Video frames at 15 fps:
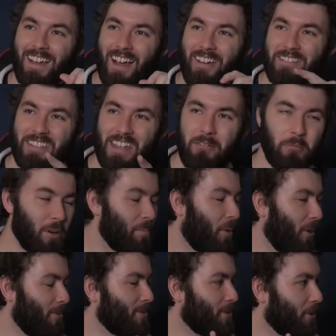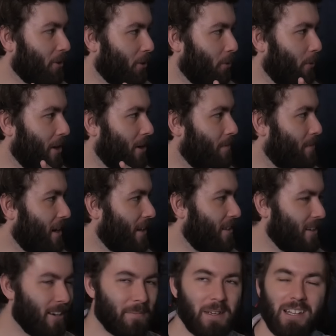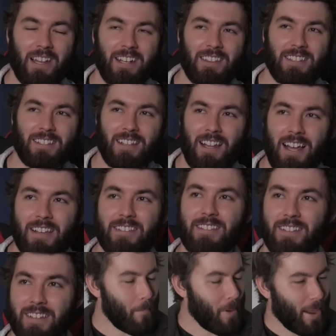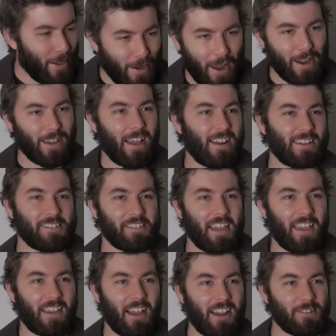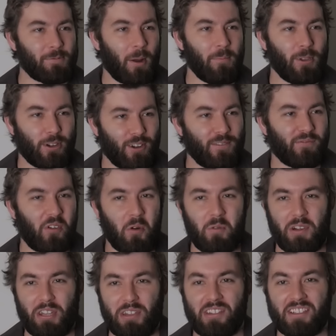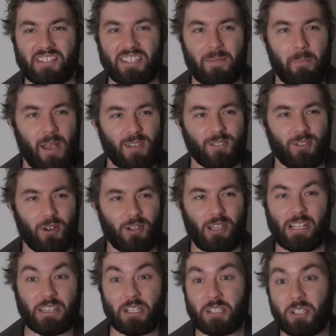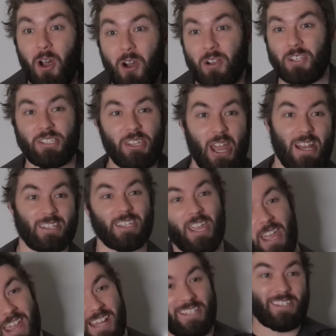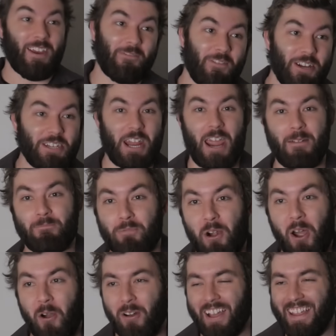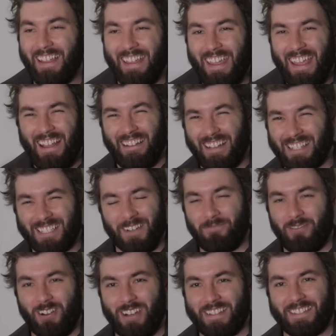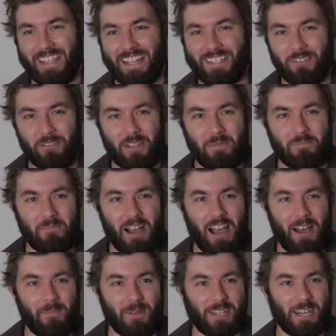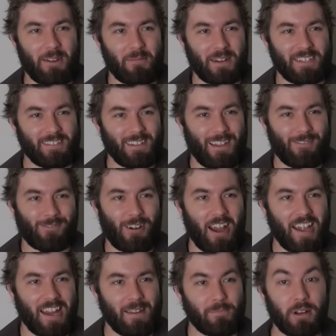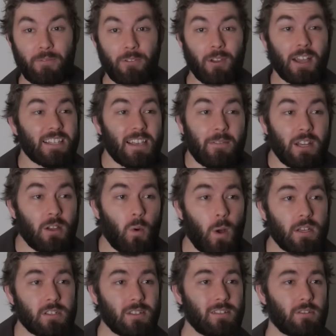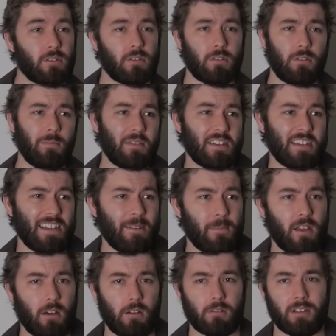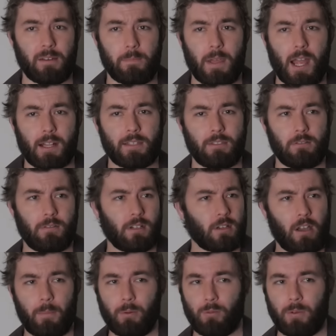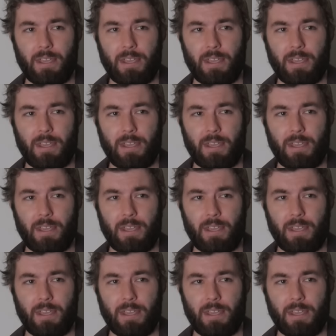That one part was a little weird, but I think I might like this class. Man, I gotta say, guys, I'm looking forward to this semester. And like the song says, it's every day, bro. Except for it's only Monday, Wednesday, Friday. But if you guys have any questions, just shoot me an email and I'll get back to you in a couple